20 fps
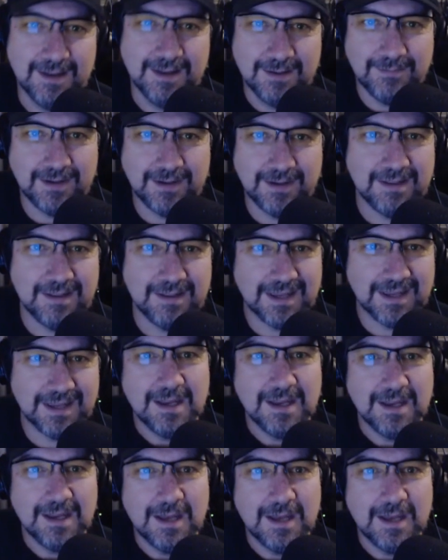thing,
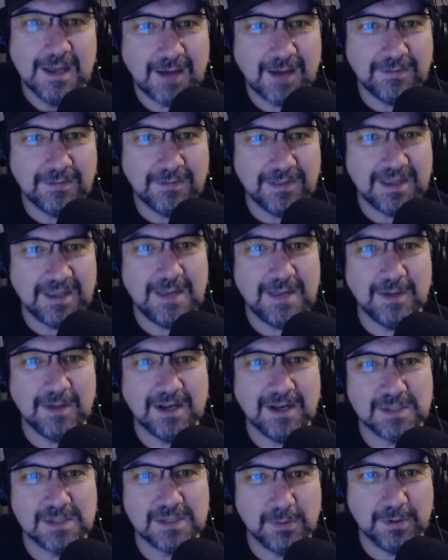half of the
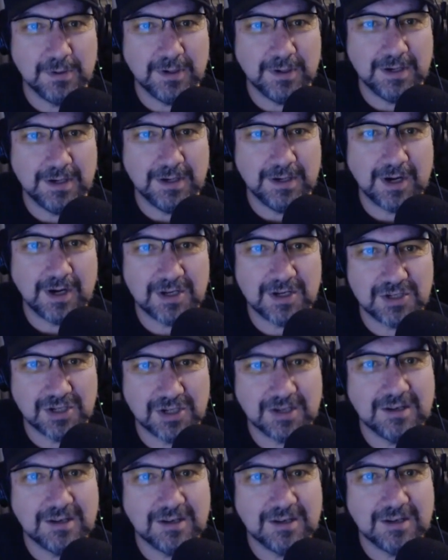emails were in
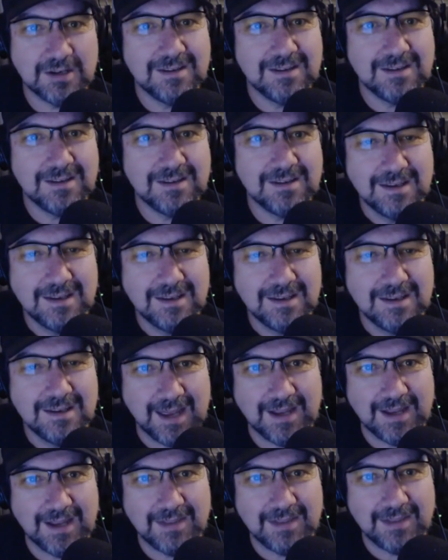Russian
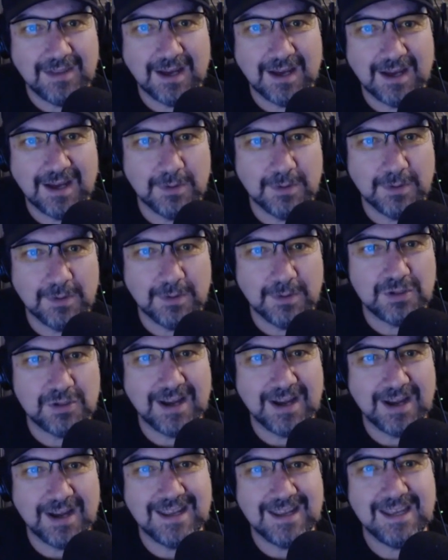and the other half were in
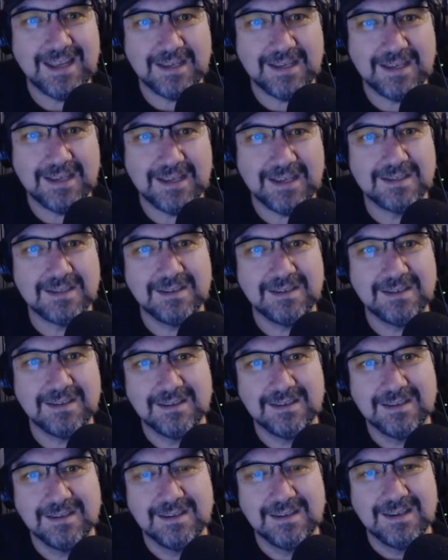Chinese.
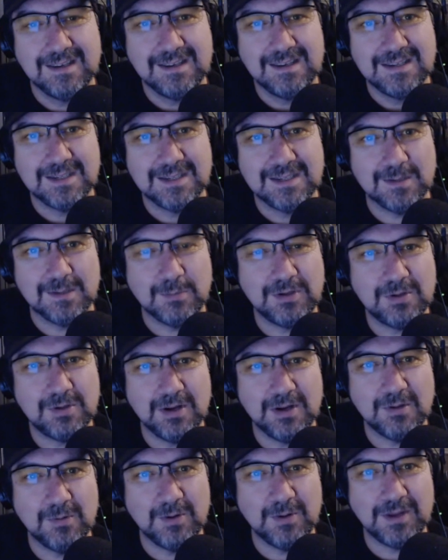So we're
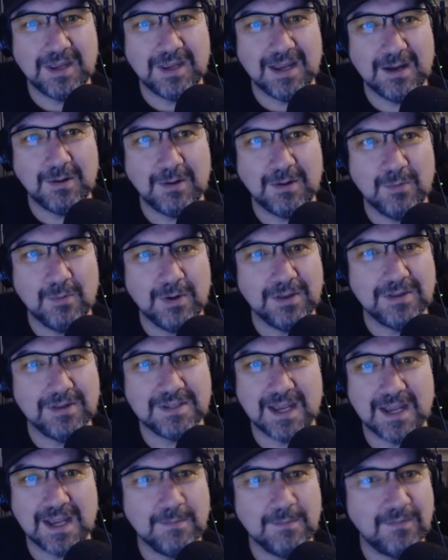trying to work out where this
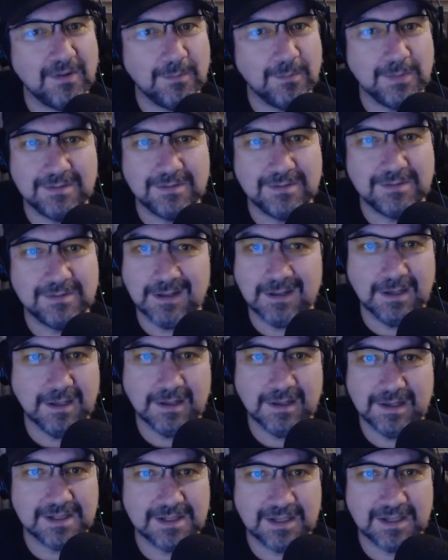came from, but
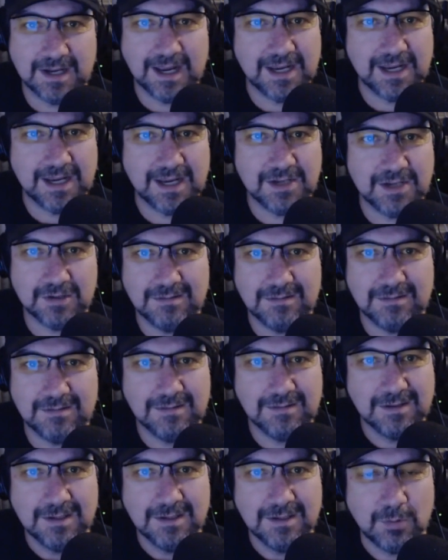clearly it's an Asian
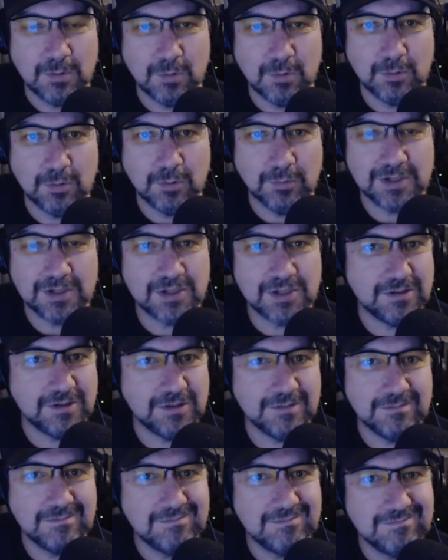or
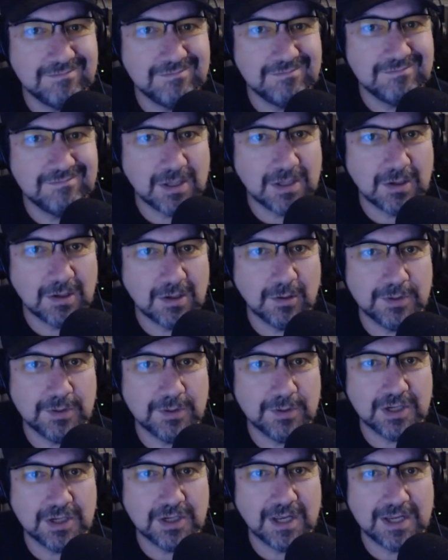Russian,
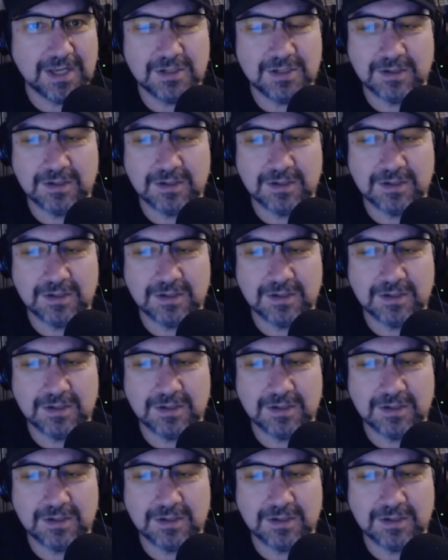origination.